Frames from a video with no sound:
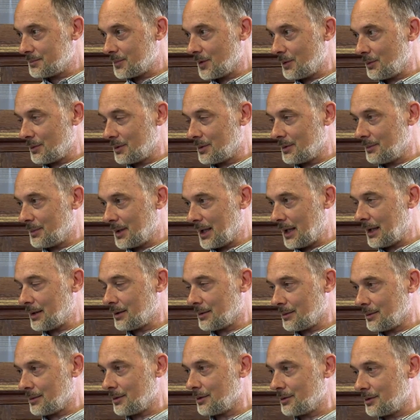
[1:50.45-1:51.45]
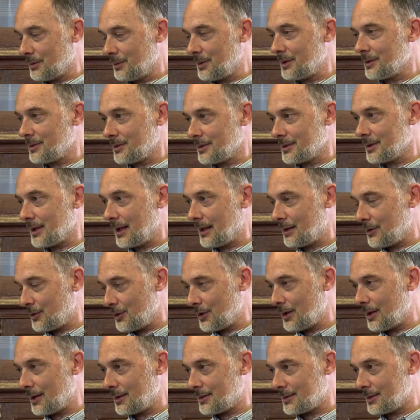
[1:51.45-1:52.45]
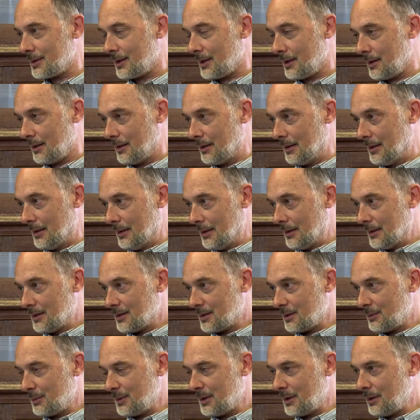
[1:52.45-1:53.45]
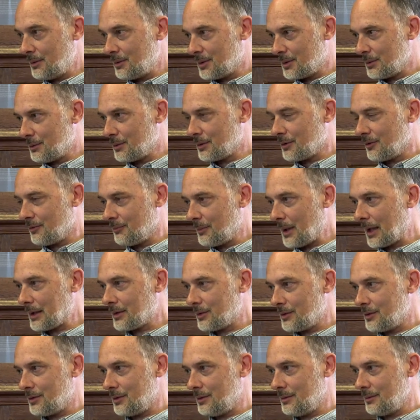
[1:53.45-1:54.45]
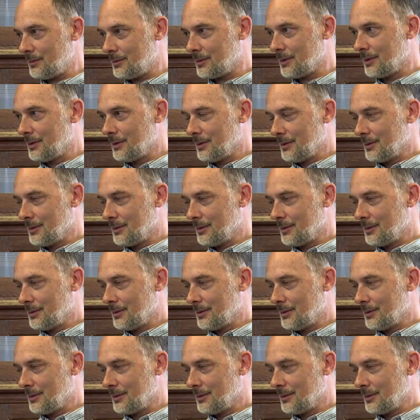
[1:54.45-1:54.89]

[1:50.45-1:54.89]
quantum mechanical contributions to the energy density. So we know to order of magnitude